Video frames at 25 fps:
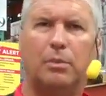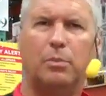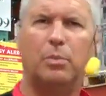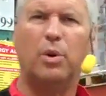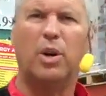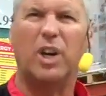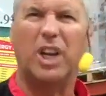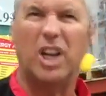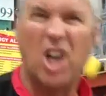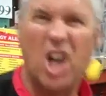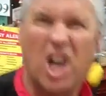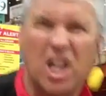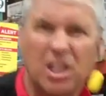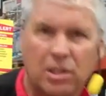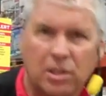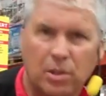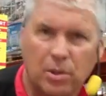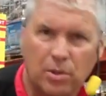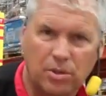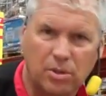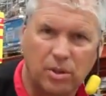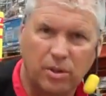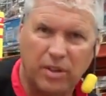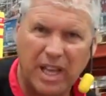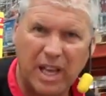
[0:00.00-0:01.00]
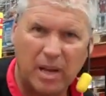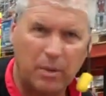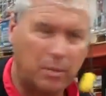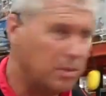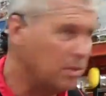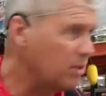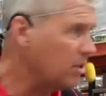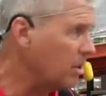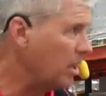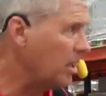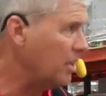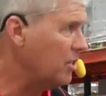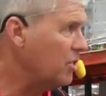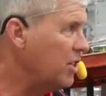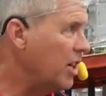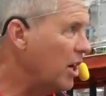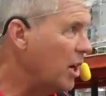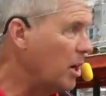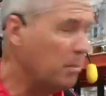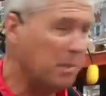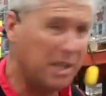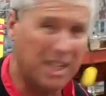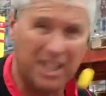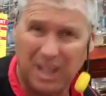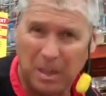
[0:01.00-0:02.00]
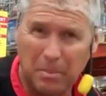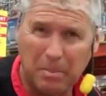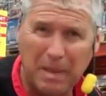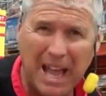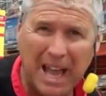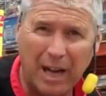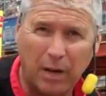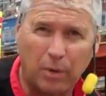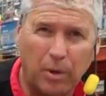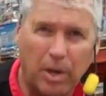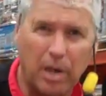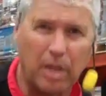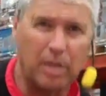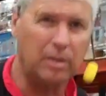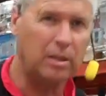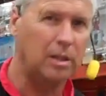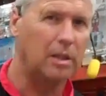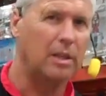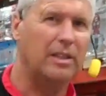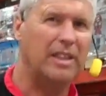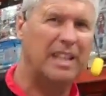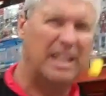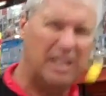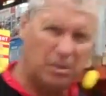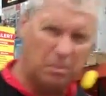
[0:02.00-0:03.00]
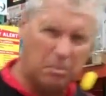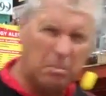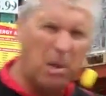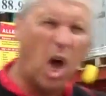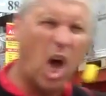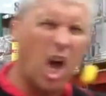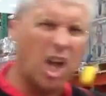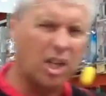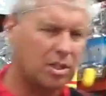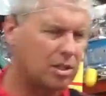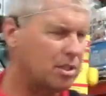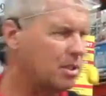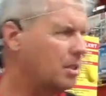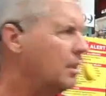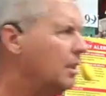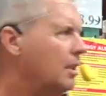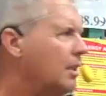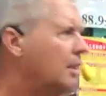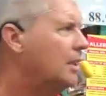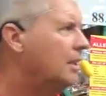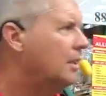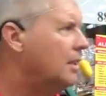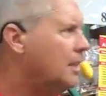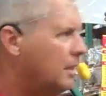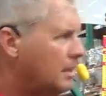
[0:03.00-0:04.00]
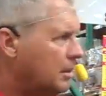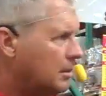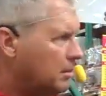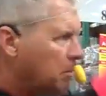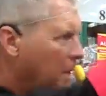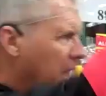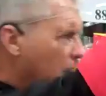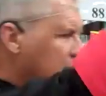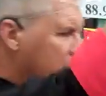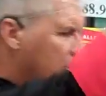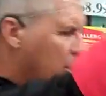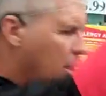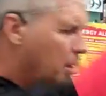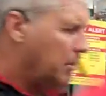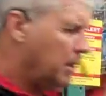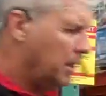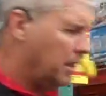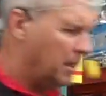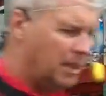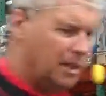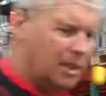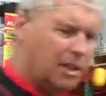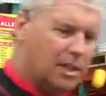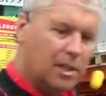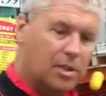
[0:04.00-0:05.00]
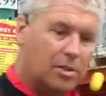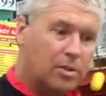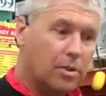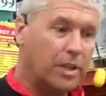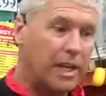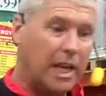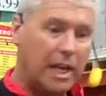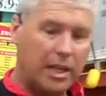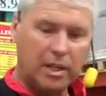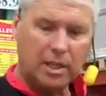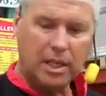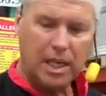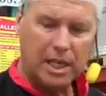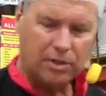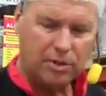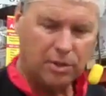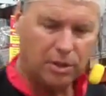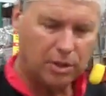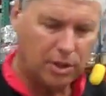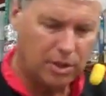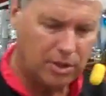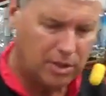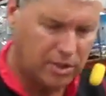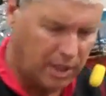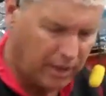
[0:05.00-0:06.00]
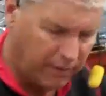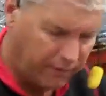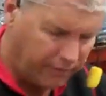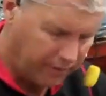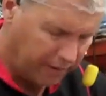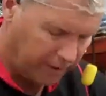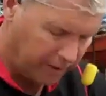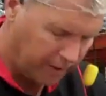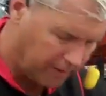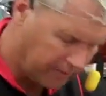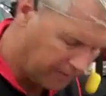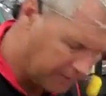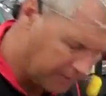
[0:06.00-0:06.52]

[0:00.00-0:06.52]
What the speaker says: We're at Costco, so that was Jeremy in the background. Boss. Bye, Jeremy. So now you got your good stuff in there.